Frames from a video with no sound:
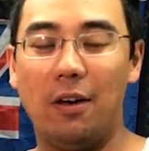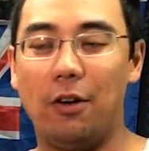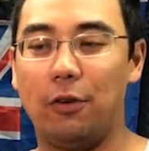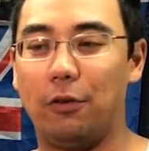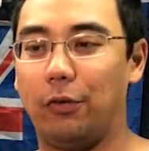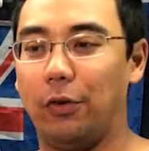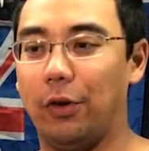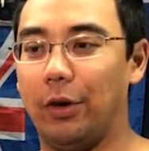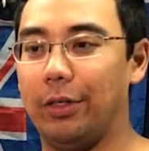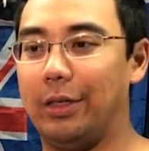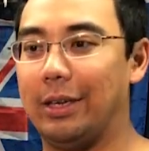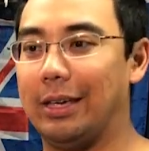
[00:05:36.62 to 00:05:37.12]

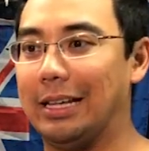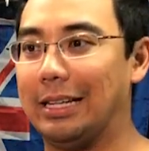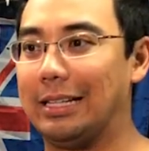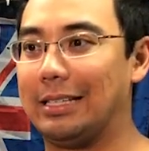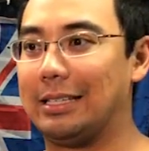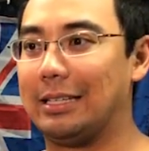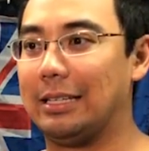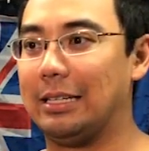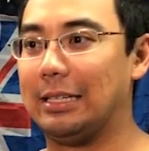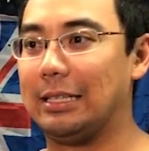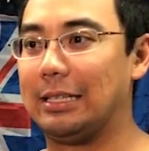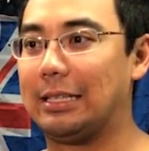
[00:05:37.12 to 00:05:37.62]
further
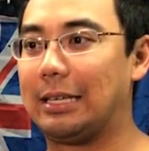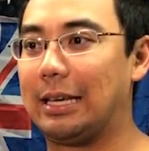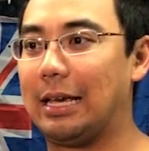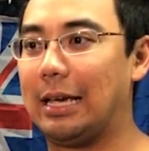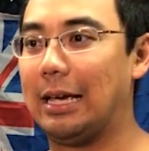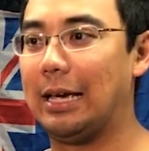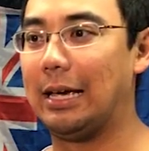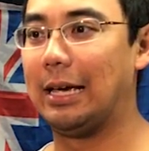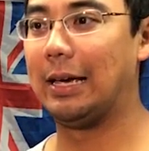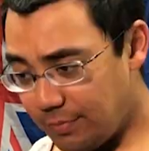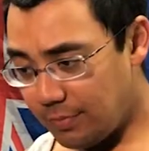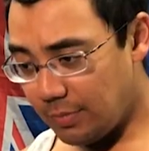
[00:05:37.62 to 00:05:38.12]
incidents.
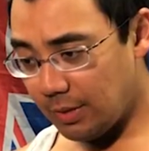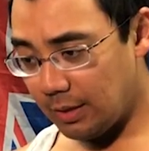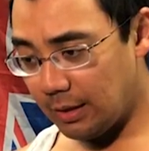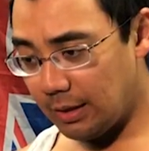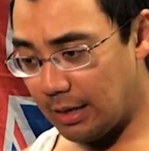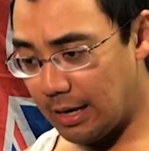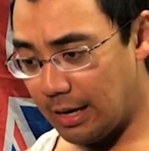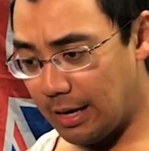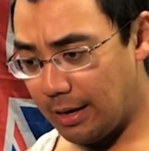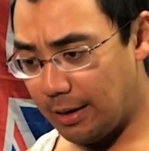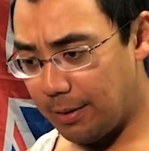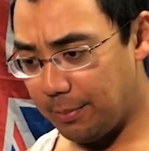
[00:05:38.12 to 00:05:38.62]

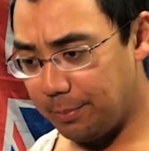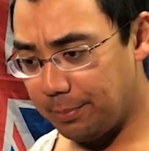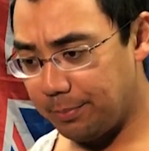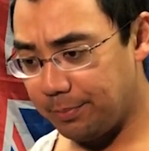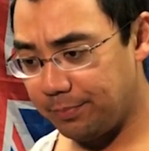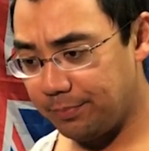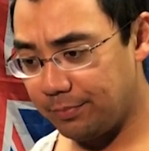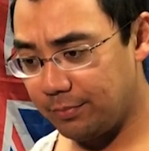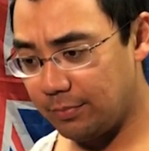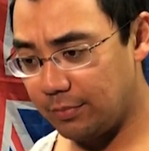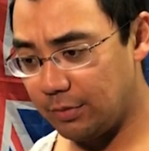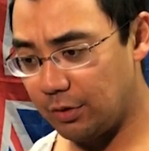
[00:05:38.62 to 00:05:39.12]

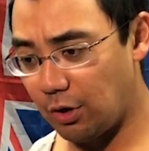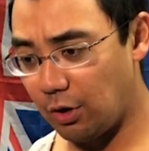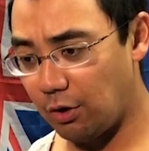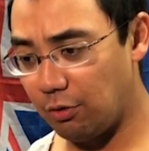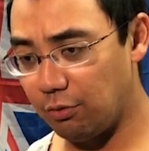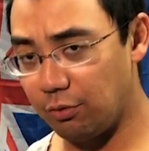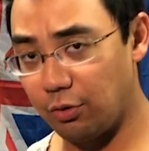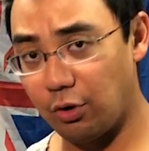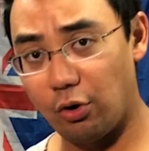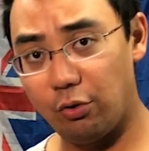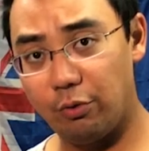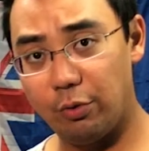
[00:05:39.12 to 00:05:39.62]
No
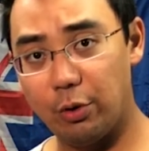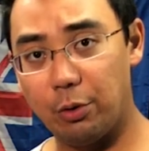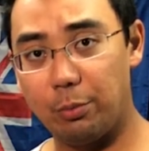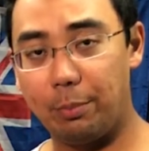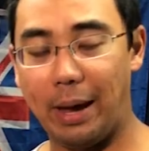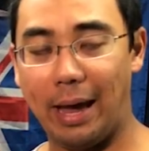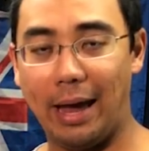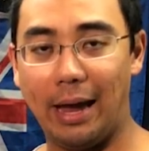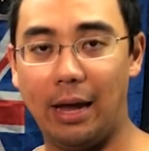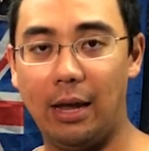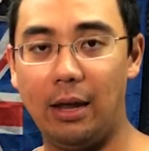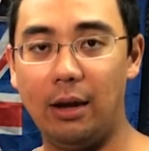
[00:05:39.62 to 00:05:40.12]
real
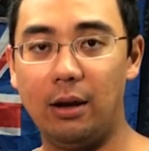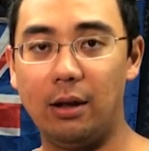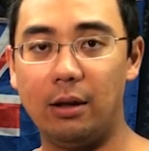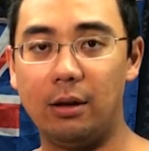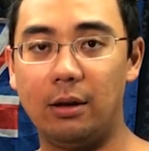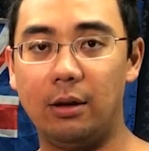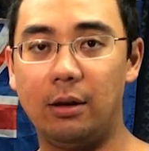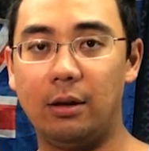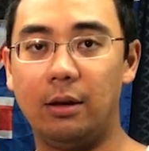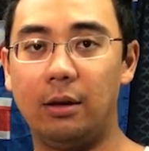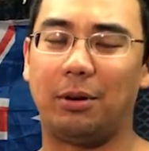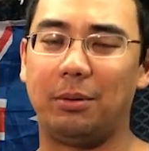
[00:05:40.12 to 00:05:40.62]
pain,
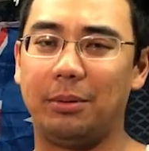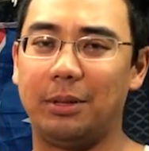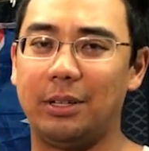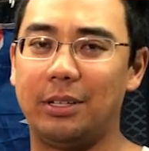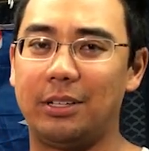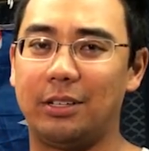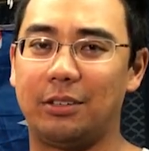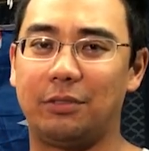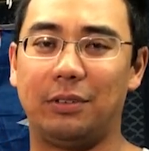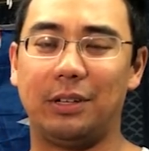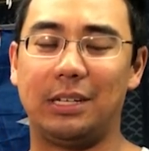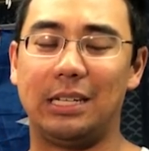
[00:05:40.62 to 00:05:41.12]
probably
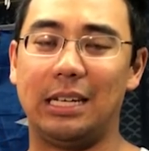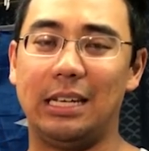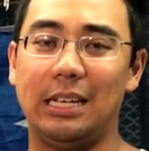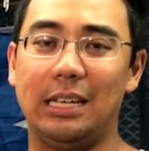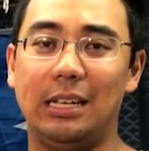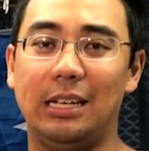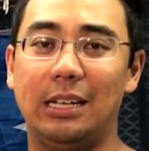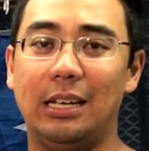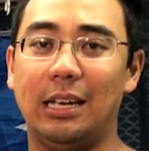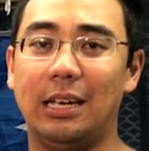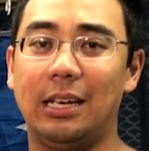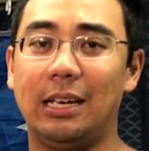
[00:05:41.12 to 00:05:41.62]
just
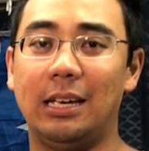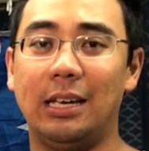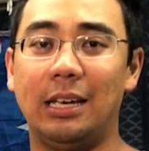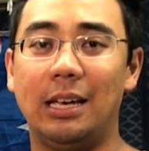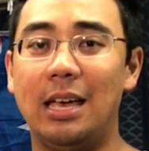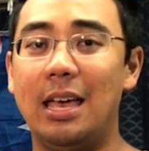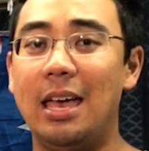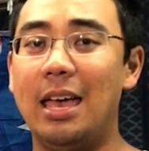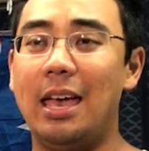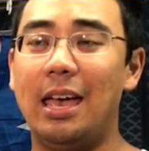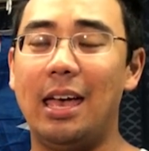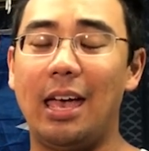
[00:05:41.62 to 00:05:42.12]
fatigue.
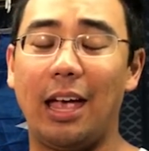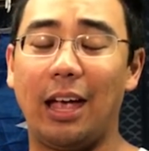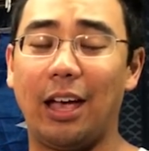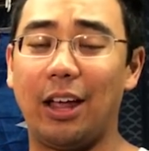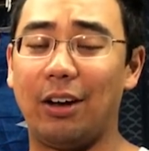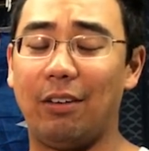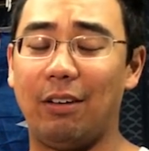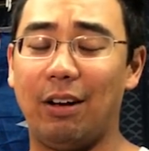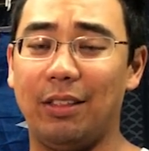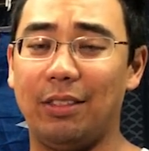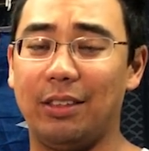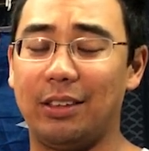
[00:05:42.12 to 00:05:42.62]

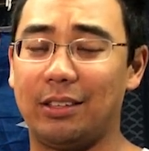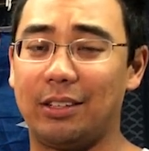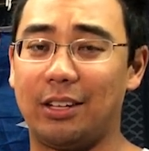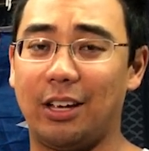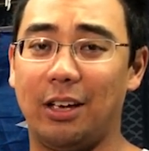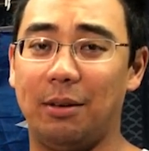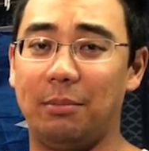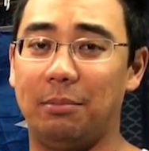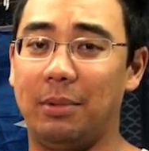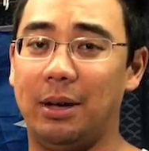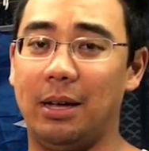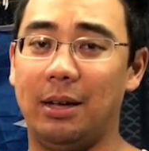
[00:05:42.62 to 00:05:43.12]
Again, around this
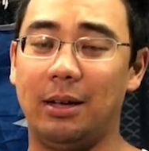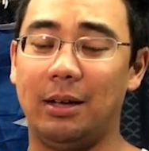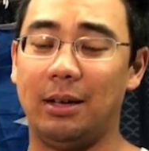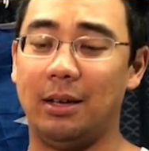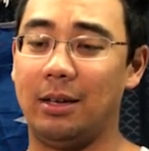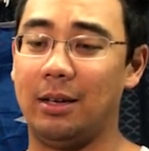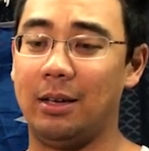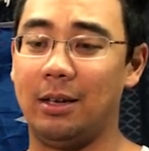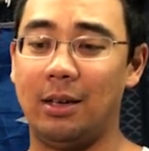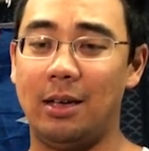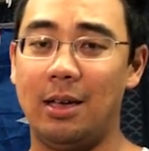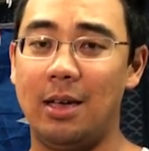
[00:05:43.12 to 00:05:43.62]
time,
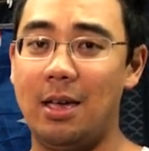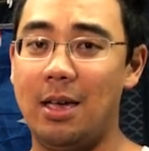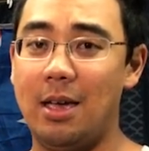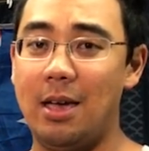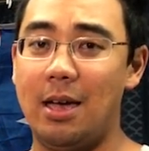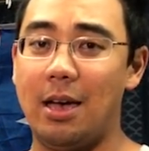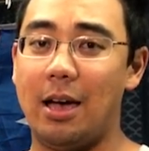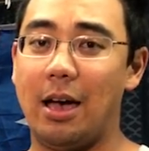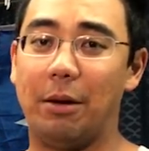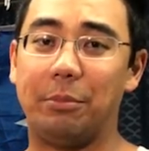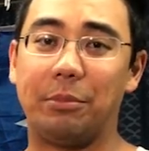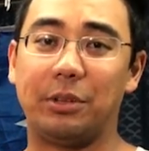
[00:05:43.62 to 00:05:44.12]

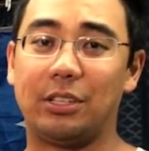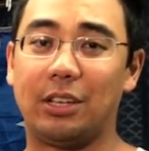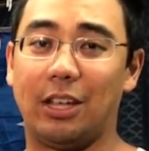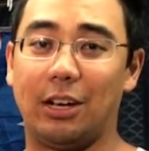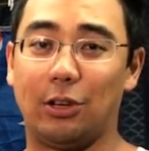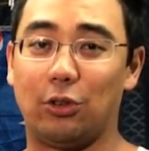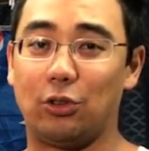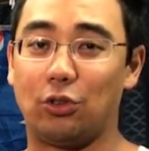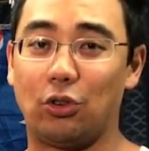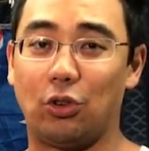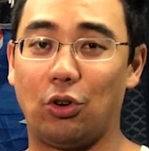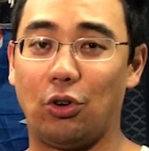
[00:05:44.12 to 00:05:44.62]
I'm just
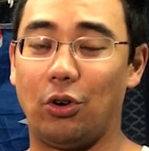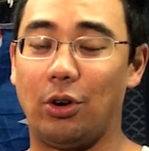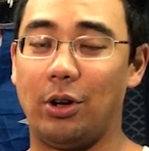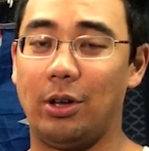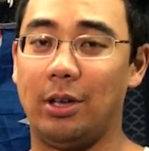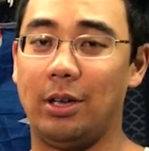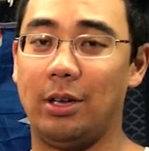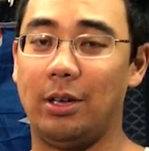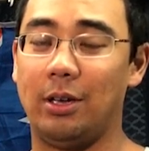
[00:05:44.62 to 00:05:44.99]
getting sore,